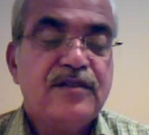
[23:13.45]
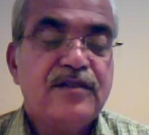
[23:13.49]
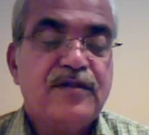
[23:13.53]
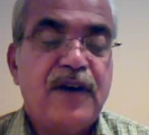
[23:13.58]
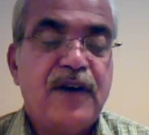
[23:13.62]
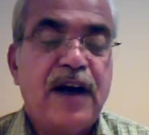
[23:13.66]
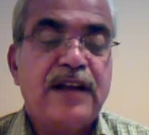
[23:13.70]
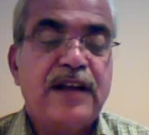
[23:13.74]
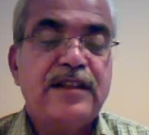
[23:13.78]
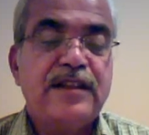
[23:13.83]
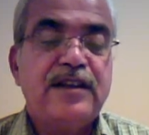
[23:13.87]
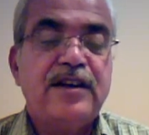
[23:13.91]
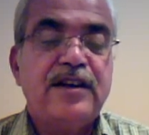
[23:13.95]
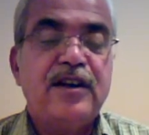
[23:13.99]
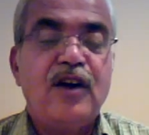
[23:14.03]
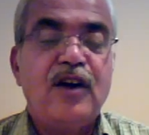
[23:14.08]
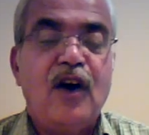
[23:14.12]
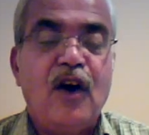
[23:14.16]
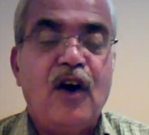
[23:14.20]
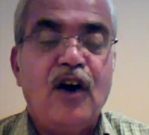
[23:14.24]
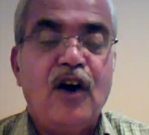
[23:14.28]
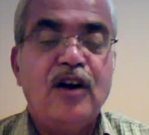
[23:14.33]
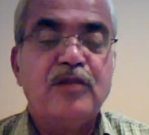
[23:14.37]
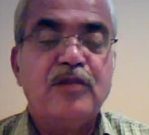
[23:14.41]

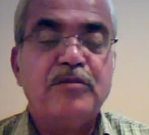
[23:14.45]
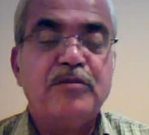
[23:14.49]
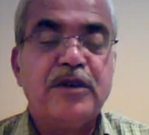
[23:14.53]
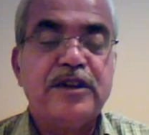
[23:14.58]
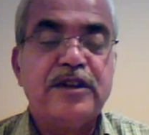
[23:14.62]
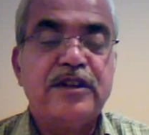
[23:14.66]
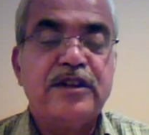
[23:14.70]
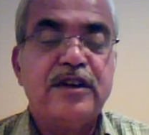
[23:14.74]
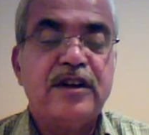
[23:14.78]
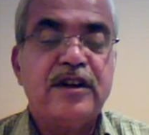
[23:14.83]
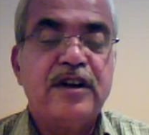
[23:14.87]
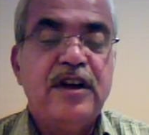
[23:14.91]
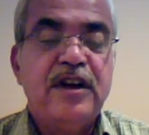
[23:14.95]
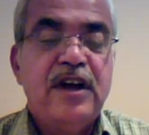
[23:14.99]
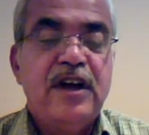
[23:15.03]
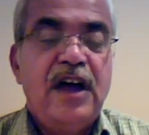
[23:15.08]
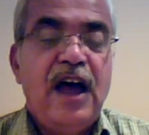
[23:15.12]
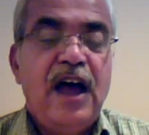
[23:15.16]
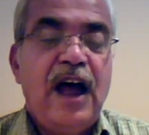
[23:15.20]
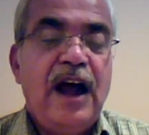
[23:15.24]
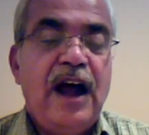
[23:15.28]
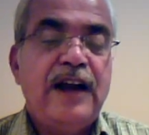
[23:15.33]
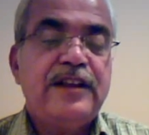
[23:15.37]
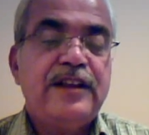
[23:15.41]
father or mother,
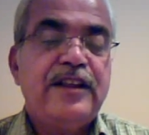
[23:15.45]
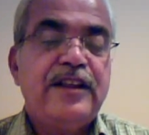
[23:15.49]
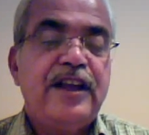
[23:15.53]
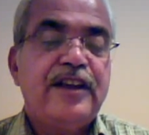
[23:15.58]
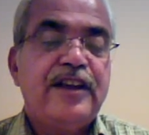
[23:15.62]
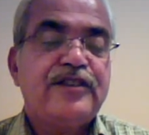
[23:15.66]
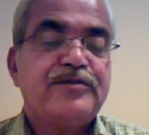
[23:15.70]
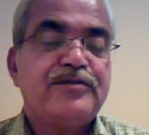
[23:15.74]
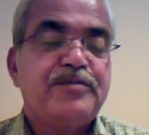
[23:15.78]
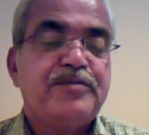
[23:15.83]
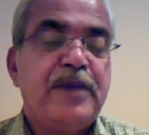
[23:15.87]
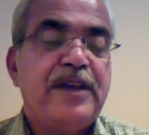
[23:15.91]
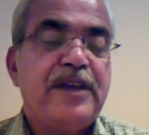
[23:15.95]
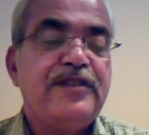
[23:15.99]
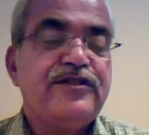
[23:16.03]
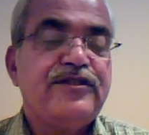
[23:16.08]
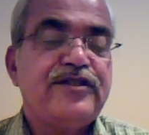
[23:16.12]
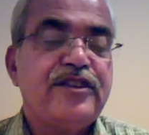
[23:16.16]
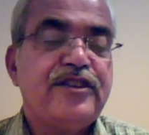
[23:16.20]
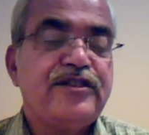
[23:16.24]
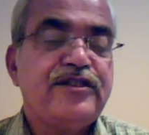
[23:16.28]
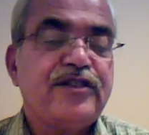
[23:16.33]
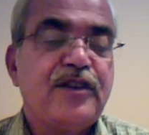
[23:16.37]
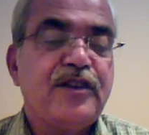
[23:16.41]
at the
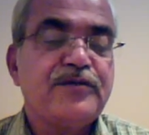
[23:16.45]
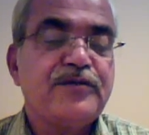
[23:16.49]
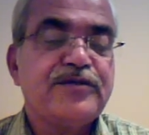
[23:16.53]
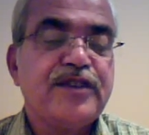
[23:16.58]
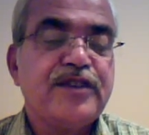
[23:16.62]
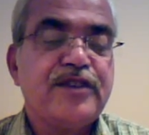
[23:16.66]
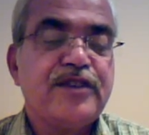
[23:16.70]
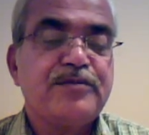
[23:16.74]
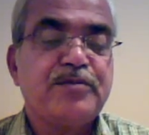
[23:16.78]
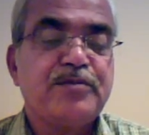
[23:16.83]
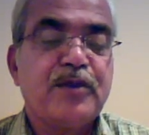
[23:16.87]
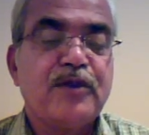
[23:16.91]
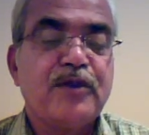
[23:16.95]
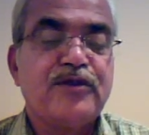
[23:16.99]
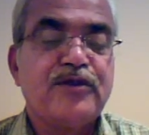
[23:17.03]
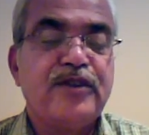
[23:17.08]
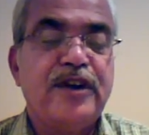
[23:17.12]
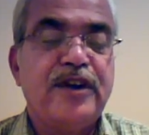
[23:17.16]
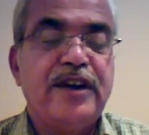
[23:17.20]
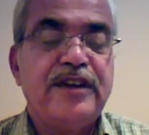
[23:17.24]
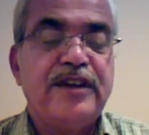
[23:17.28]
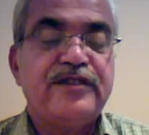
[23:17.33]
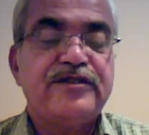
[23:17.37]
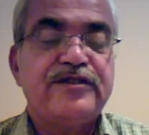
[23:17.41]
expenses of such
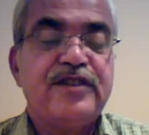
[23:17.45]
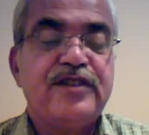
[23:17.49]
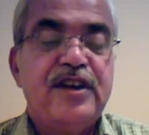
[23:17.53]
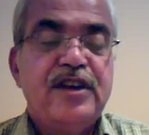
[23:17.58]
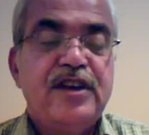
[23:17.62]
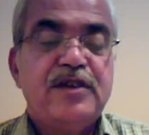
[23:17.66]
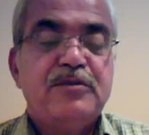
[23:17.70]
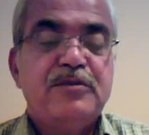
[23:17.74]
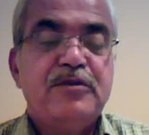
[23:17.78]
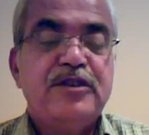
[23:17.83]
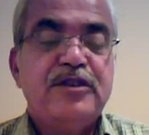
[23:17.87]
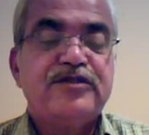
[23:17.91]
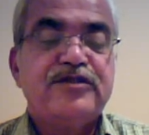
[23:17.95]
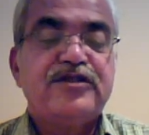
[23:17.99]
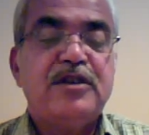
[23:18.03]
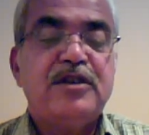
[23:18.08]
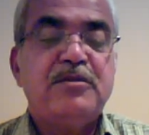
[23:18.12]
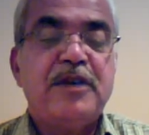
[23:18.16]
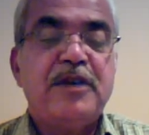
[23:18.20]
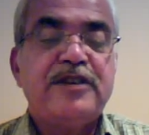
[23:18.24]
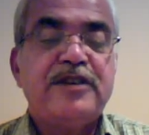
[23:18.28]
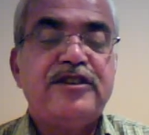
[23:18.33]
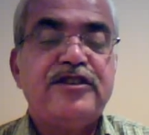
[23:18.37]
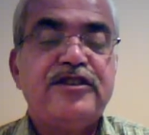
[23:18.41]
proceedings which
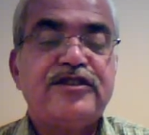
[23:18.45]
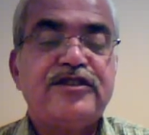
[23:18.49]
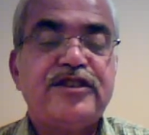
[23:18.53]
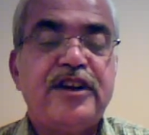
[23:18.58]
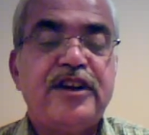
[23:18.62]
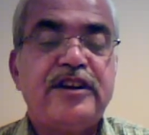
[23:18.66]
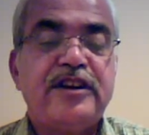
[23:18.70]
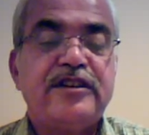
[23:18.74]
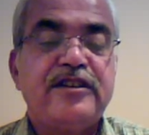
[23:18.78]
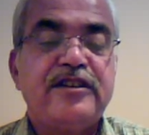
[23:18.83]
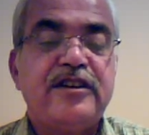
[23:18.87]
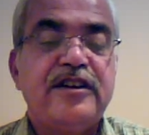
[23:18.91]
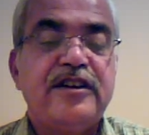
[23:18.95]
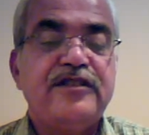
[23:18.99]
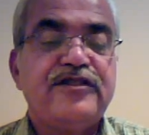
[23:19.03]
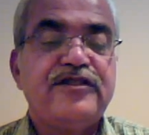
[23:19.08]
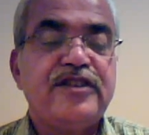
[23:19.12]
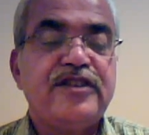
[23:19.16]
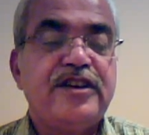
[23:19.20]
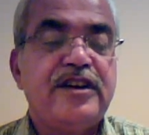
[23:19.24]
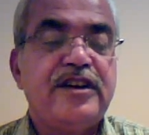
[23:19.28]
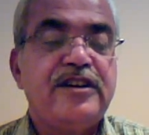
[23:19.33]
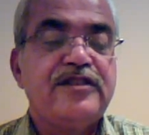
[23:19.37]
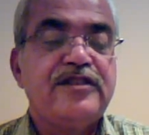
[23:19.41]
the magistrate
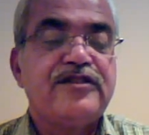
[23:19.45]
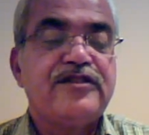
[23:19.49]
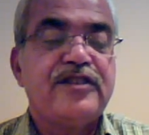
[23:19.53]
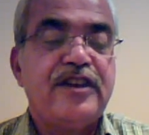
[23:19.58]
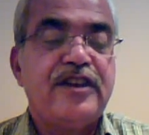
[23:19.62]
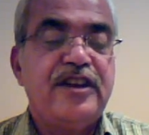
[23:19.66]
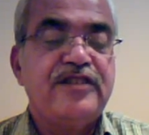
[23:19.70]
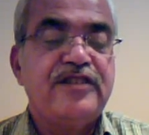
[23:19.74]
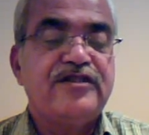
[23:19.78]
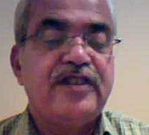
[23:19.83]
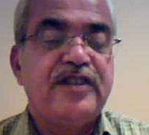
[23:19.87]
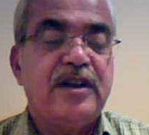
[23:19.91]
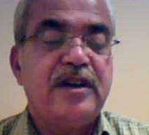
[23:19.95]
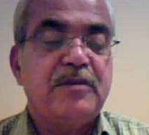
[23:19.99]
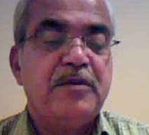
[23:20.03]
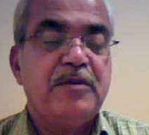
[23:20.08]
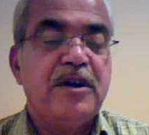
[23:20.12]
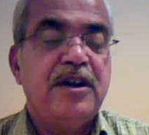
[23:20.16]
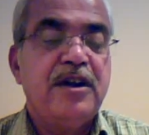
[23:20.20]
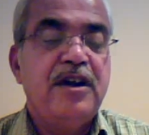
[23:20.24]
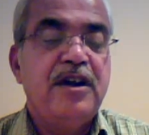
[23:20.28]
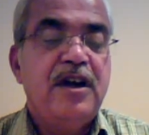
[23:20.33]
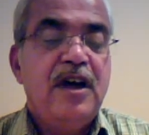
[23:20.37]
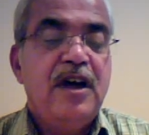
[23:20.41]
considers
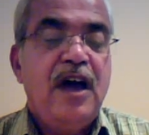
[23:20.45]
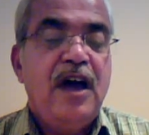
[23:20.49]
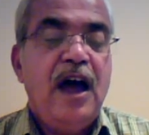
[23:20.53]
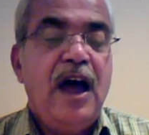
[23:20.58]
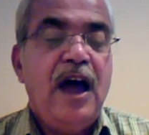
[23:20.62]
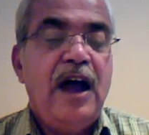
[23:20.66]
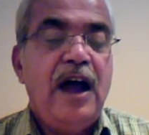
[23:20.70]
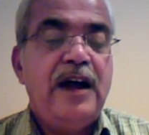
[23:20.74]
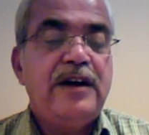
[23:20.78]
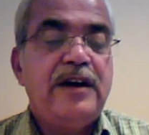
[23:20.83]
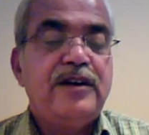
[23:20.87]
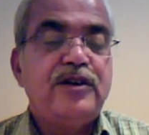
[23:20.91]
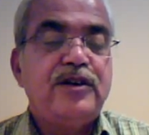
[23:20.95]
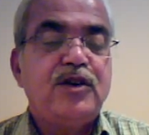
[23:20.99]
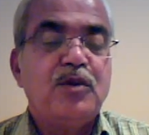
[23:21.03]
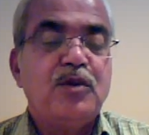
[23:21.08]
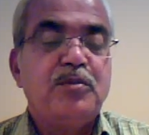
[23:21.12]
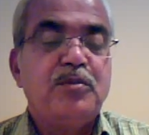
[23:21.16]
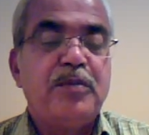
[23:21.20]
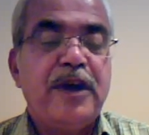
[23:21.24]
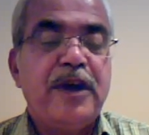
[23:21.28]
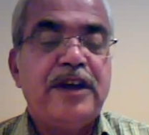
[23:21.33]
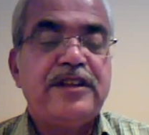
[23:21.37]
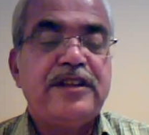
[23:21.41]
reasonable, and to
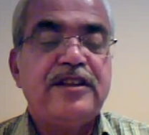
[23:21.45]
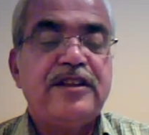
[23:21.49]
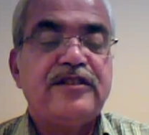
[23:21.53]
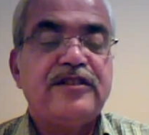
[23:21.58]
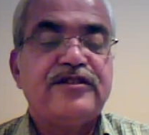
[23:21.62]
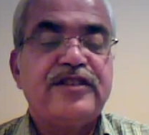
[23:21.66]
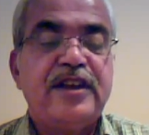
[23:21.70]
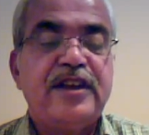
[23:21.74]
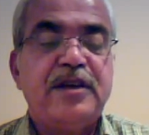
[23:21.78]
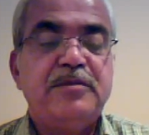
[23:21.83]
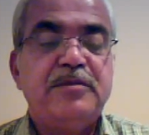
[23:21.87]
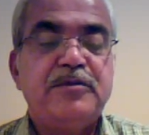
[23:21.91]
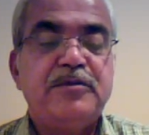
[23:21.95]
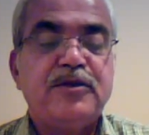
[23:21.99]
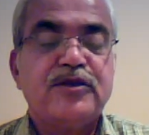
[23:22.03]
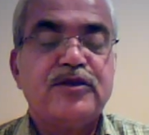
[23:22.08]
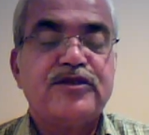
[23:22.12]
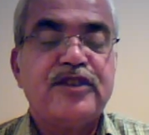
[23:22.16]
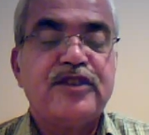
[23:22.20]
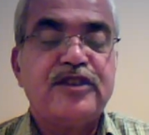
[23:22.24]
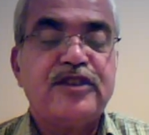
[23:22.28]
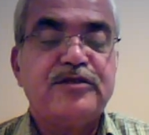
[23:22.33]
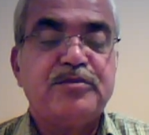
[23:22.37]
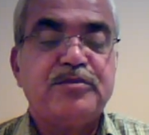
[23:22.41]
pay the same to
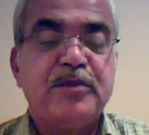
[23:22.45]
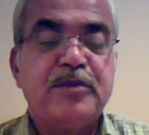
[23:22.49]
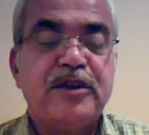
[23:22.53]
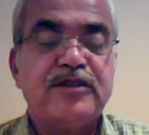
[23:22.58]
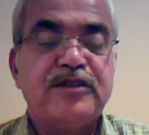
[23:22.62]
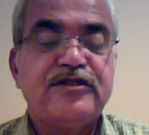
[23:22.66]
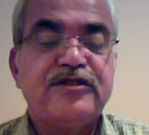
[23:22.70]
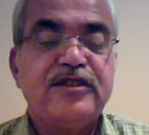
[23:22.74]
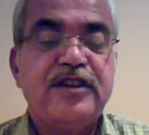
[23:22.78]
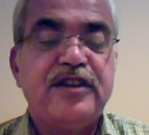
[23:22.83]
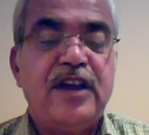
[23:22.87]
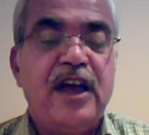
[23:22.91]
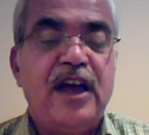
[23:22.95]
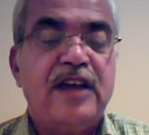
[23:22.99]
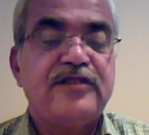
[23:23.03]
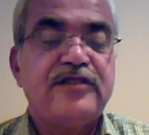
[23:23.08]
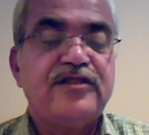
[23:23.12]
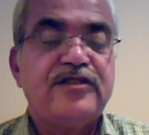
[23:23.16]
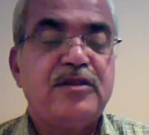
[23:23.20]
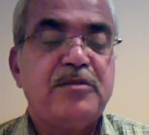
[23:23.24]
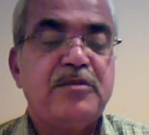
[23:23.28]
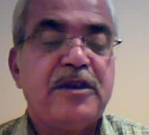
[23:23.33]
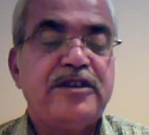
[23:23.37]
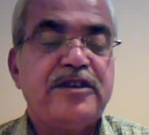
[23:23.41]
such person
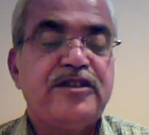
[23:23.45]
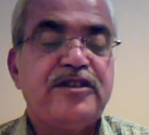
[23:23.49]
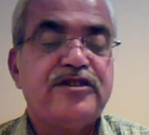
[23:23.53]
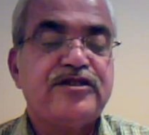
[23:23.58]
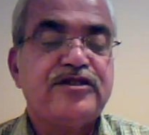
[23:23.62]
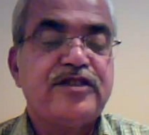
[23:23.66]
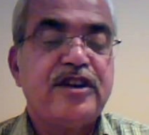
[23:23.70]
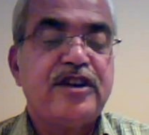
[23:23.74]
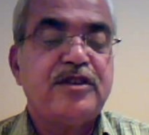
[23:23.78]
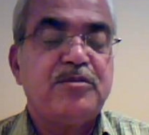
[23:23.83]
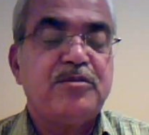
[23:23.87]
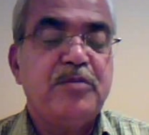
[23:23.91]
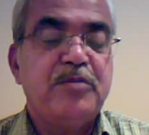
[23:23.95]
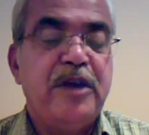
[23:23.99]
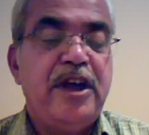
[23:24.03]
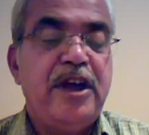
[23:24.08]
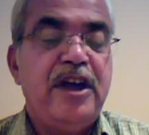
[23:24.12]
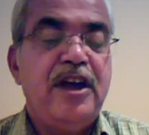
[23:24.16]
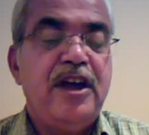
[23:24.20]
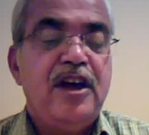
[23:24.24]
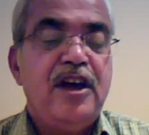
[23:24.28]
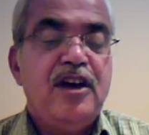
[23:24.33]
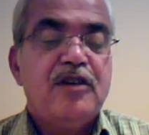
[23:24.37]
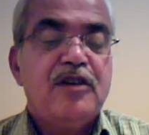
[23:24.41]
as the magistrate
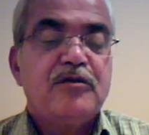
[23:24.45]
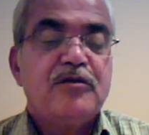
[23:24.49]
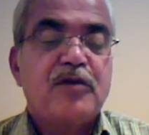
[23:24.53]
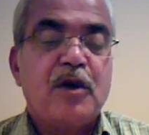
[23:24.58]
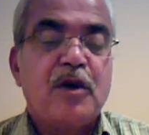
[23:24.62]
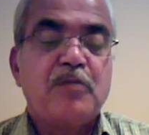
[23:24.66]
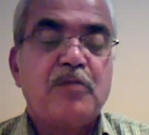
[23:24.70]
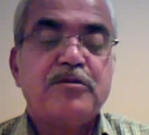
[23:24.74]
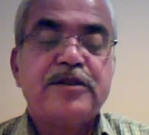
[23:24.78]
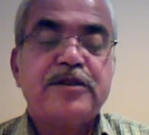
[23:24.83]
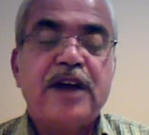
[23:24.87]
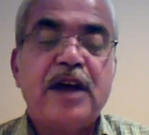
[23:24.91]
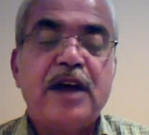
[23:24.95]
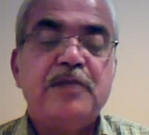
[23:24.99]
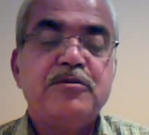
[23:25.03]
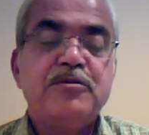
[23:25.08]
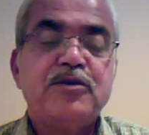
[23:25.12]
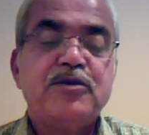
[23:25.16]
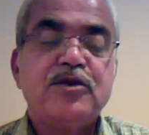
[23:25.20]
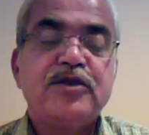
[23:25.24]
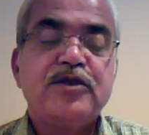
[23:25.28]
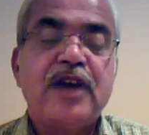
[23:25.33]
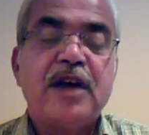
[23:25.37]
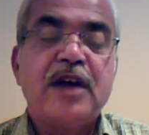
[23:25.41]
may from
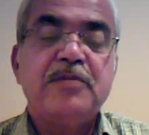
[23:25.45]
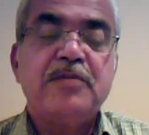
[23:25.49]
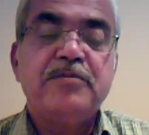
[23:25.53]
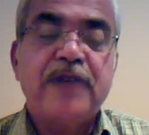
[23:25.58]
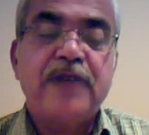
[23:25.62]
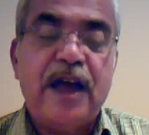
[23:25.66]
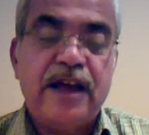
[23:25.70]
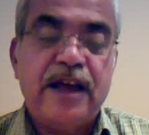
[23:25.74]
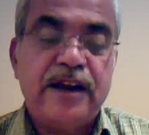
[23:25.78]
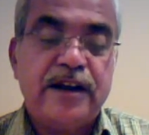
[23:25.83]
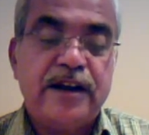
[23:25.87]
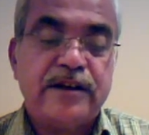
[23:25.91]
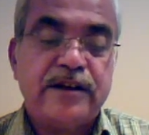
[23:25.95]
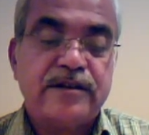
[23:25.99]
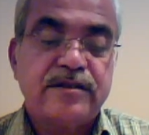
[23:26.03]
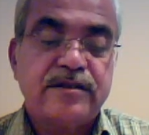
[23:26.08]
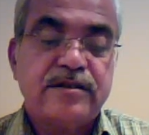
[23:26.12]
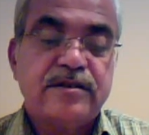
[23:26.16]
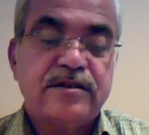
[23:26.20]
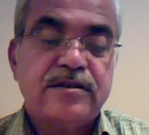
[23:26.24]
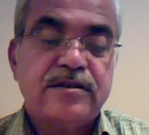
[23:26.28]
time to time direct.